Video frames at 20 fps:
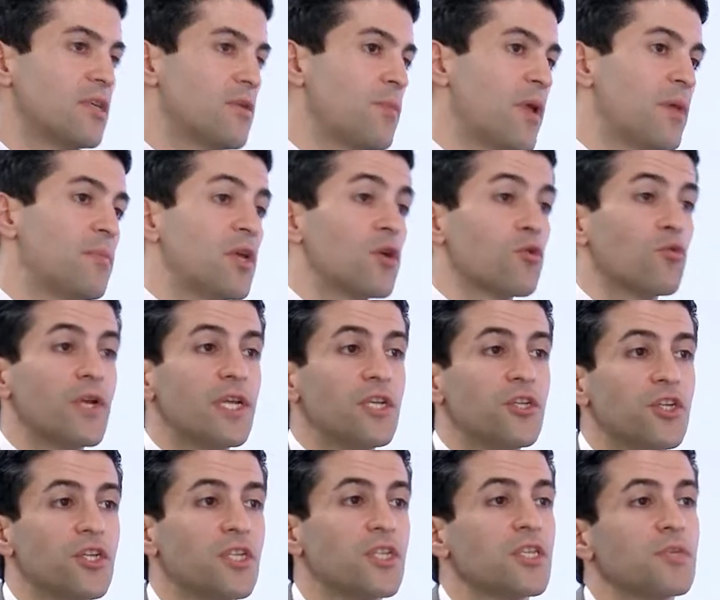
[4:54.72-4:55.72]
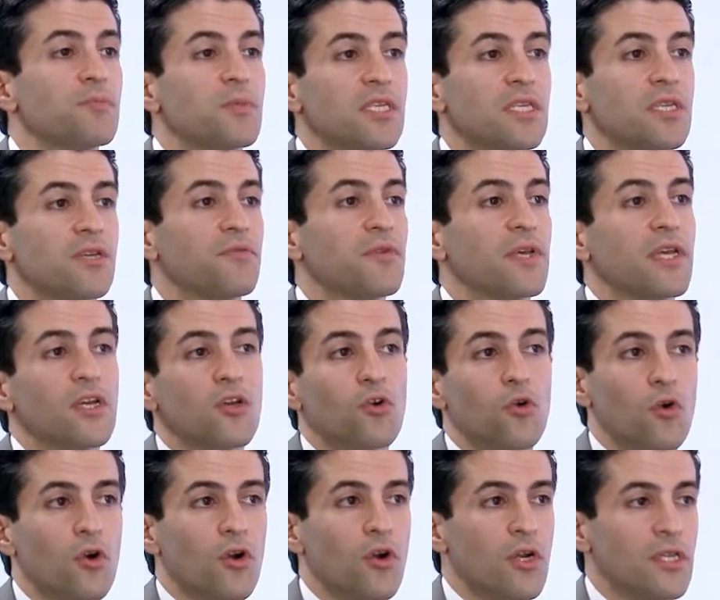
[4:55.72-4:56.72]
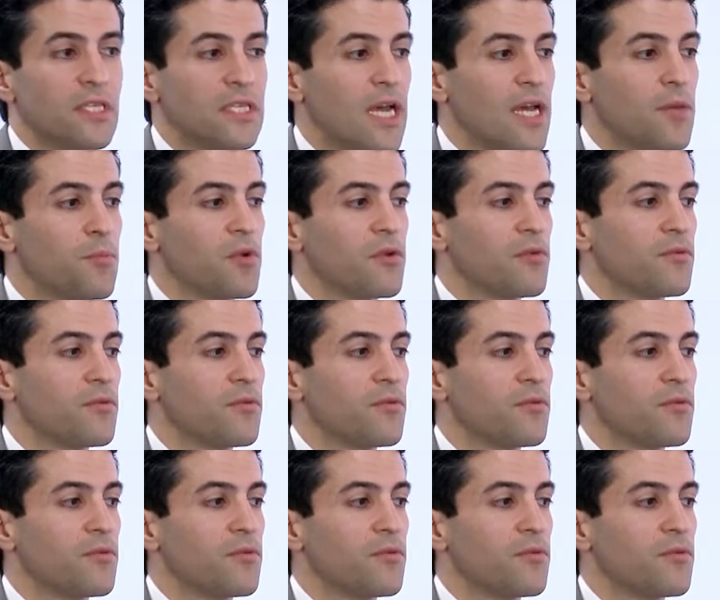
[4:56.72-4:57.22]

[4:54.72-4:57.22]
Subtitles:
it maybe a region specific or a type